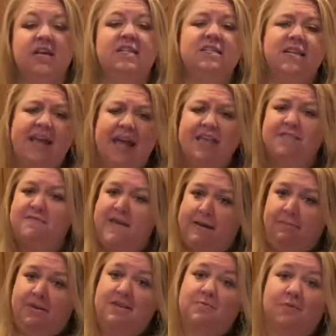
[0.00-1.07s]
Today's
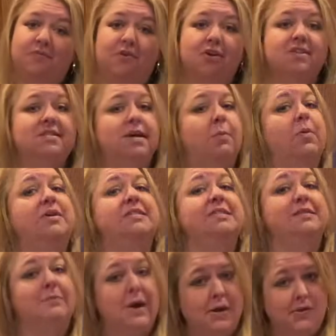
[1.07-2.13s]
families prefer a somewhat
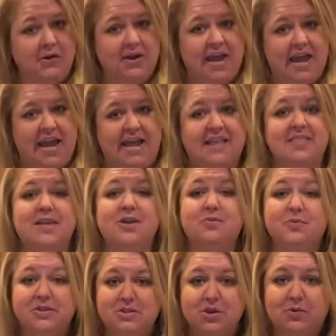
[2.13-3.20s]
smaller cake, and the
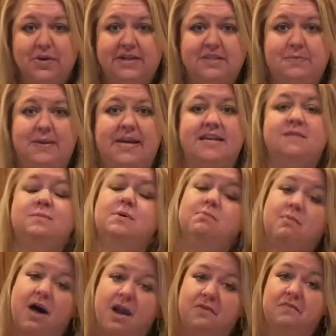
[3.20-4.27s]
original recipe has been
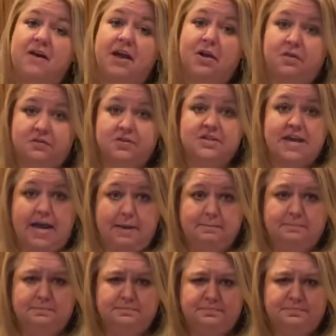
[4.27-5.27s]
modified over time.